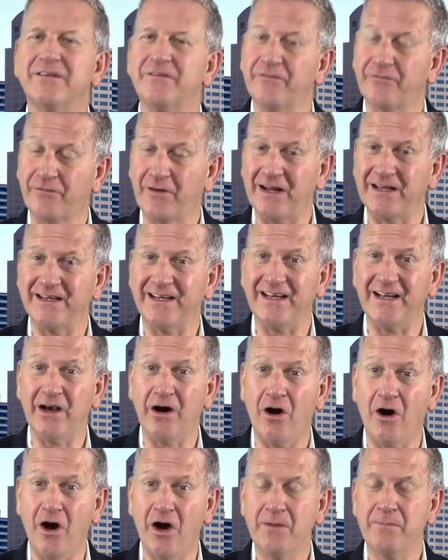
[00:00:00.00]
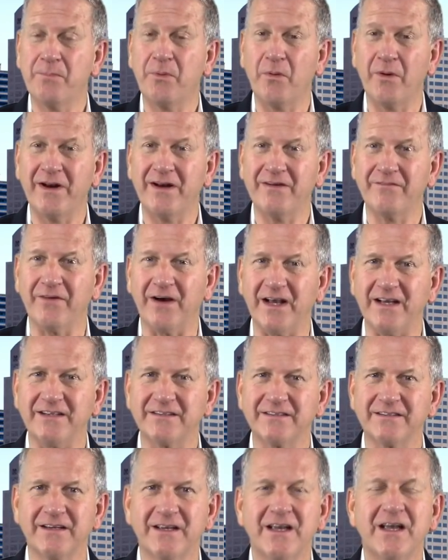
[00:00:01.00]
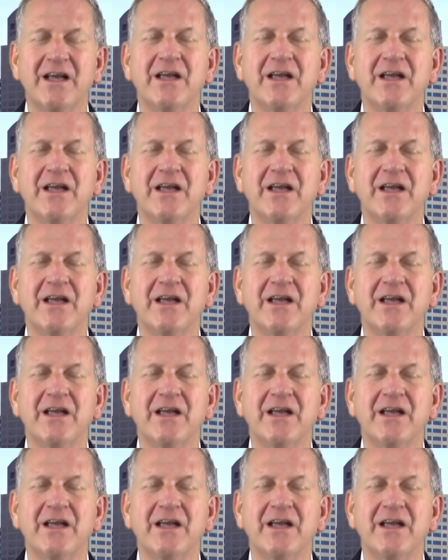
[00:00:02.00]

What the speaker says: and friendly on-point advice,